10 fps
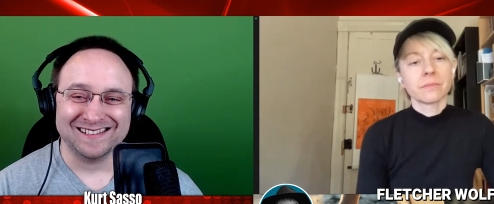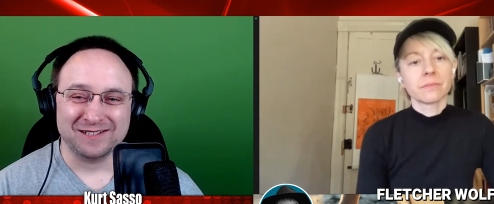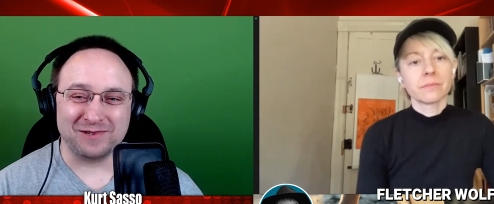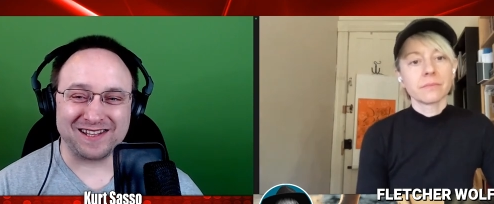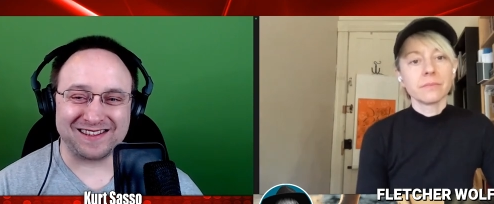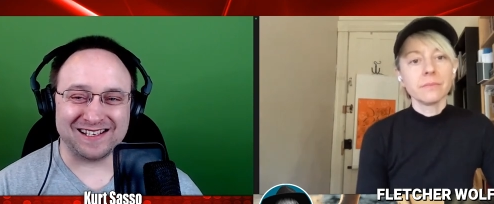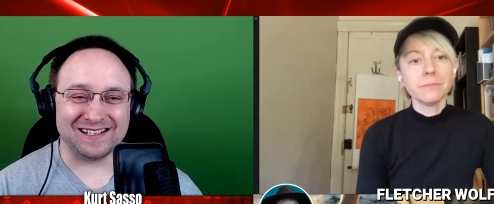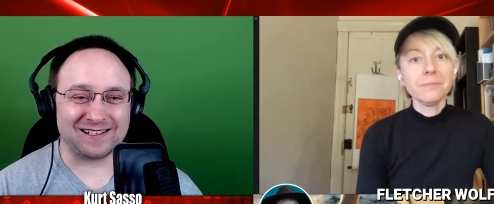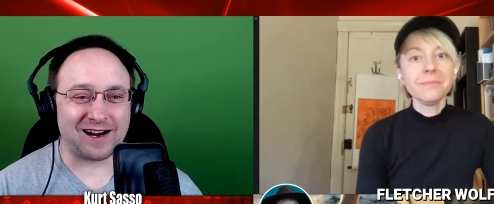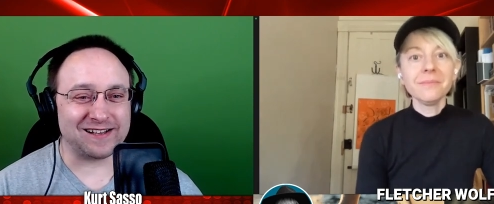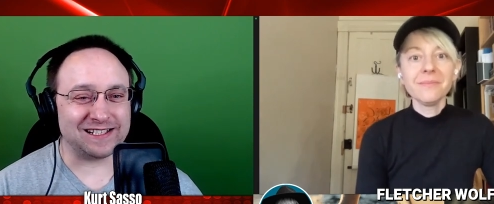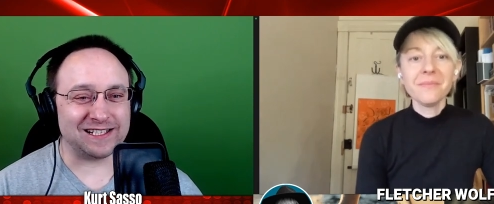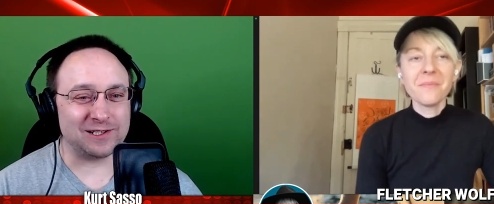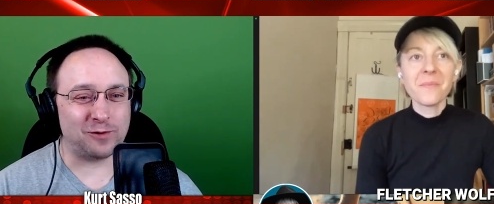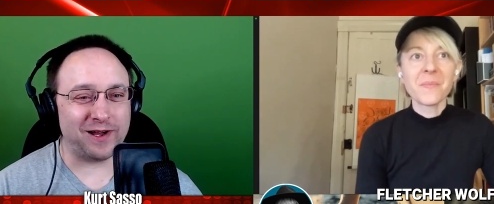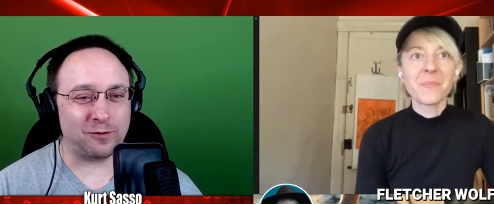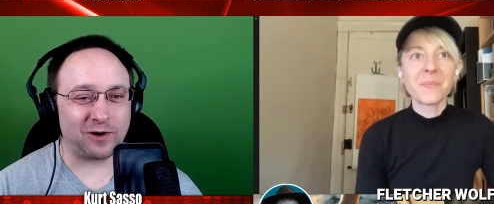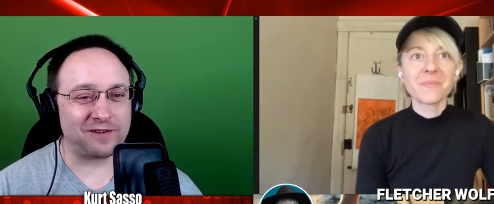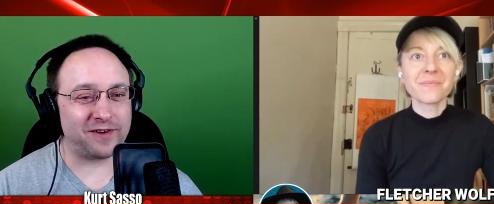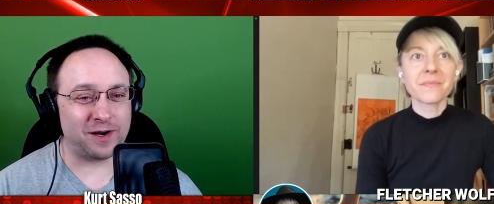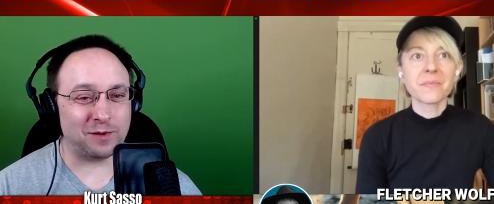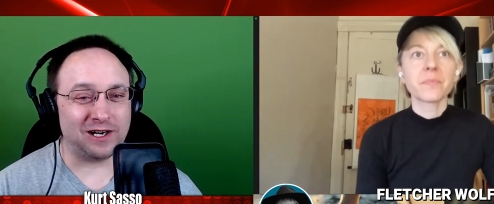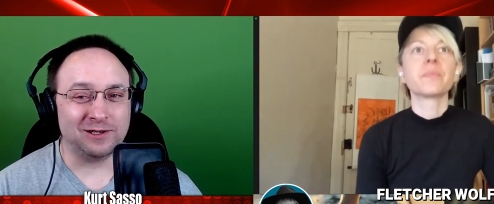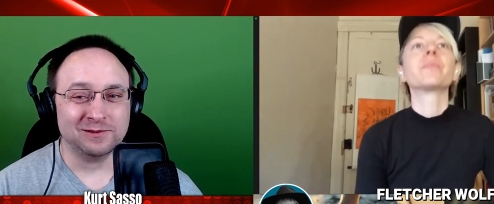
Speaker 1: with a car that didn't quite work very well.